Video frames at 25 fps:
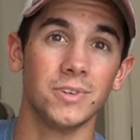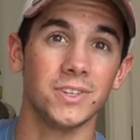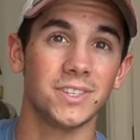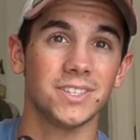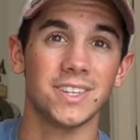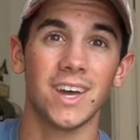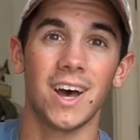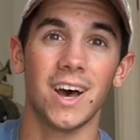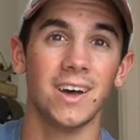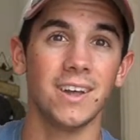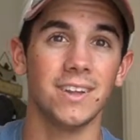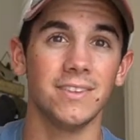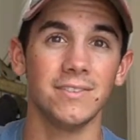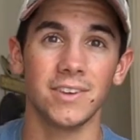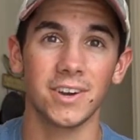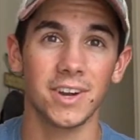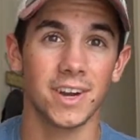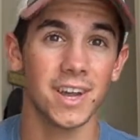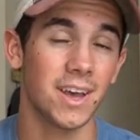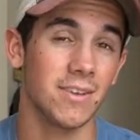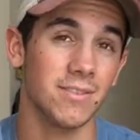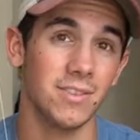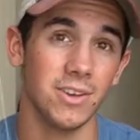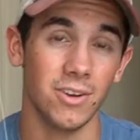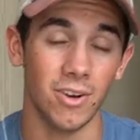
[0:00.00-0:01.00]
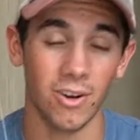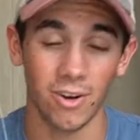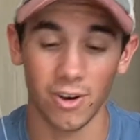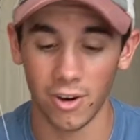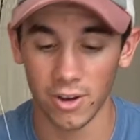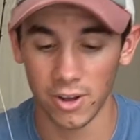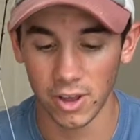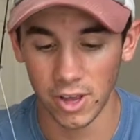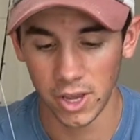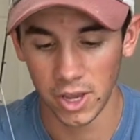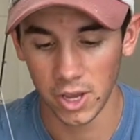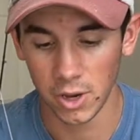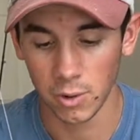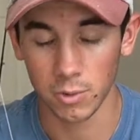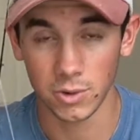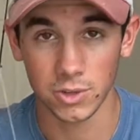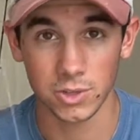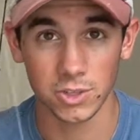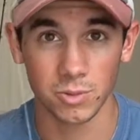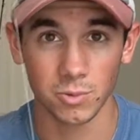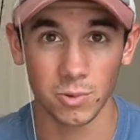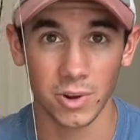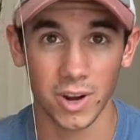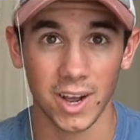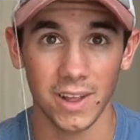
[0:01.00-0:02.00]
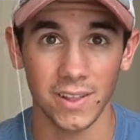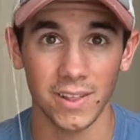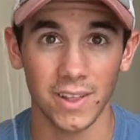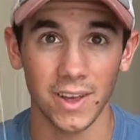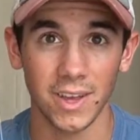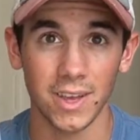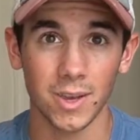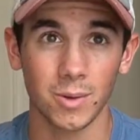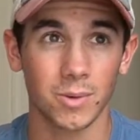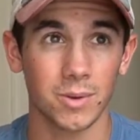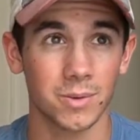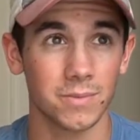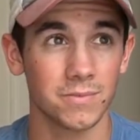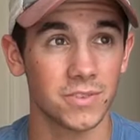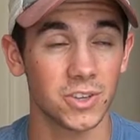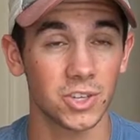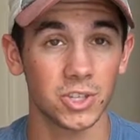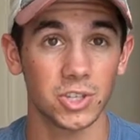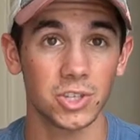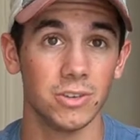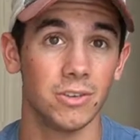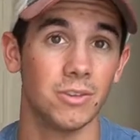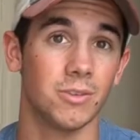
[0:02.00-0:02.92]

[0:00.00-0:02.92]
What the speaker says: It's not very heavy at all, which is what I like when I'm fishing.